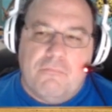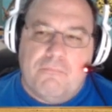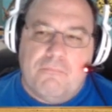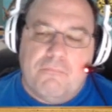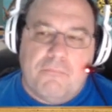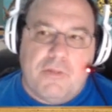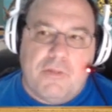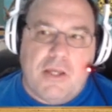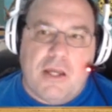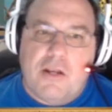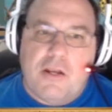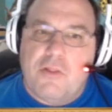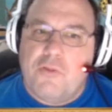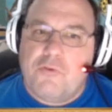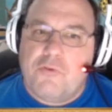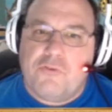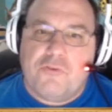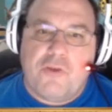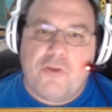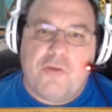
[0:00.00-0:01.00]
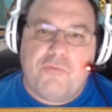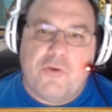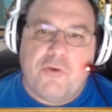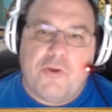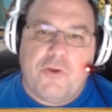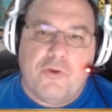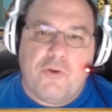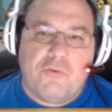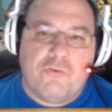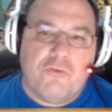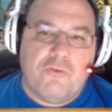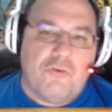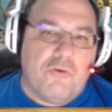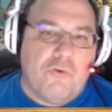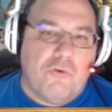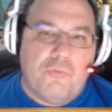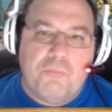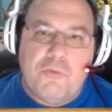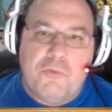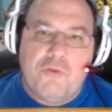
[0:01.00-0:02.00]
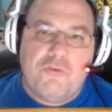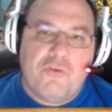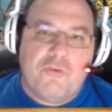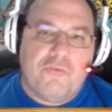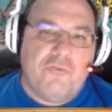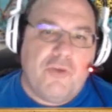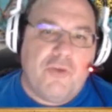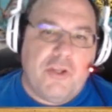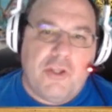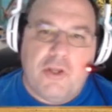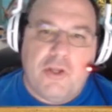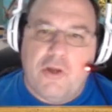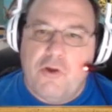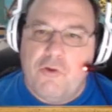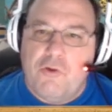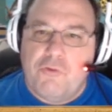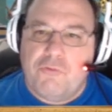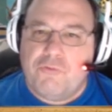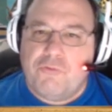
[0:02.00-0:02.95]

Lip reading: Got other stuff on here too. Music videos,